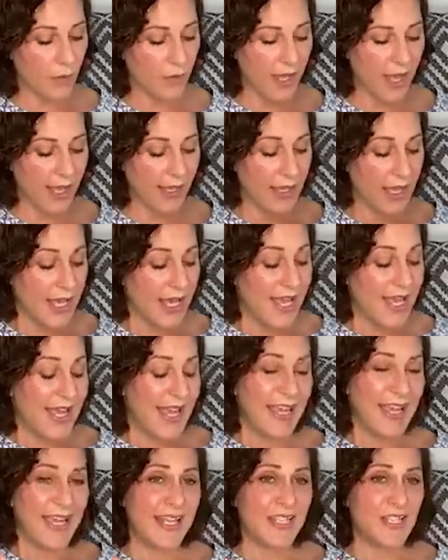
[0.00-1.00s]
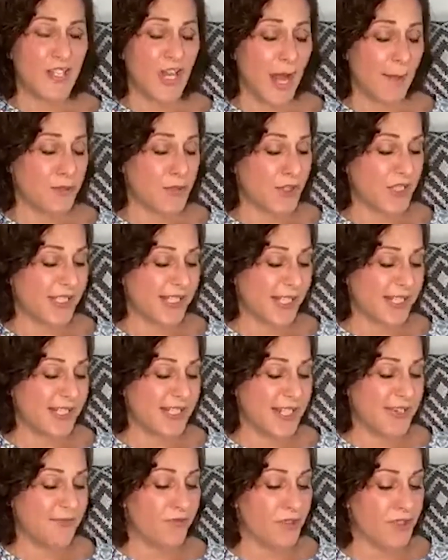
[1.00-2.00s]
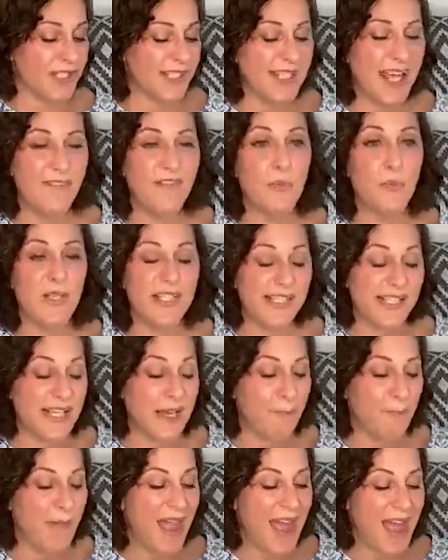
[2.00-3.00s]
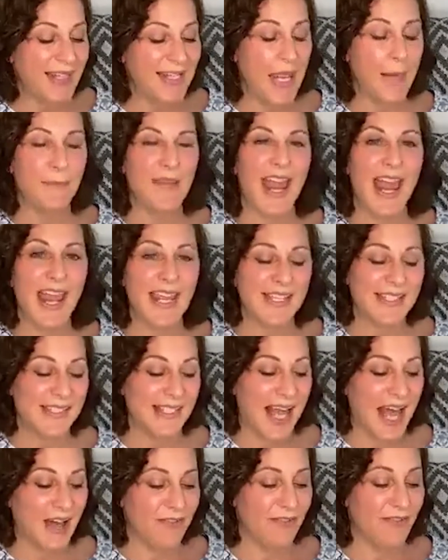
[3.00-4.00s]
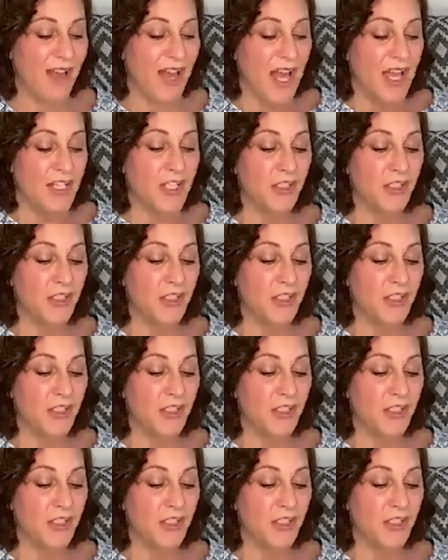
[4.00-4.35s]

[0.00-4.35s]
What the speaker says: Okay. In chapter 16, verse 7, we see a man named Asaph.